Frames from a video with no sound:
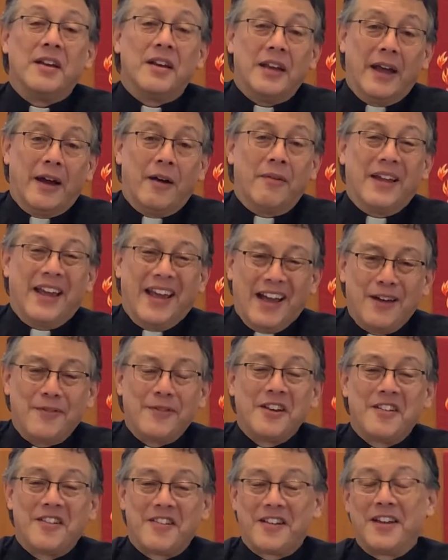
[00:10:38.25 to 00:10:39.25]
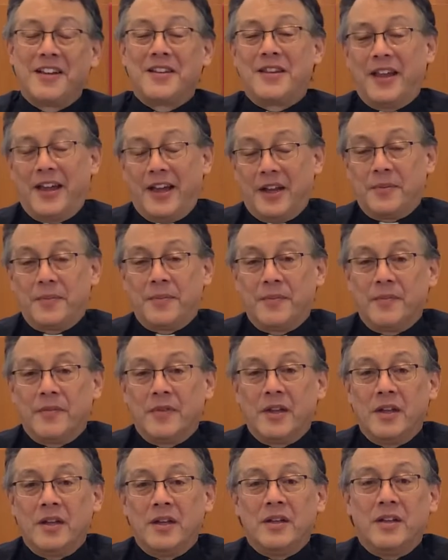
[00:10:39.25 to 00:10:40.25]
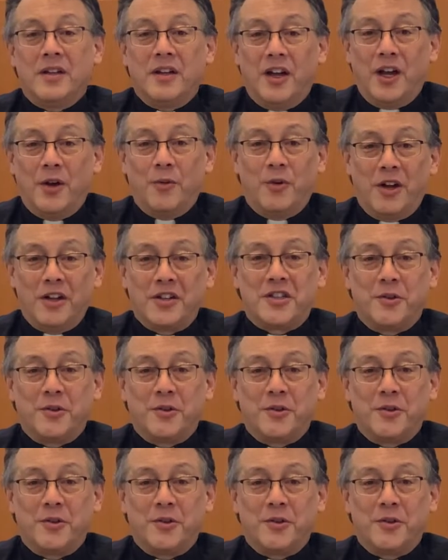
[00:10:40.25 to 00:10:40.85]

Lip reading: Now, having said that, I want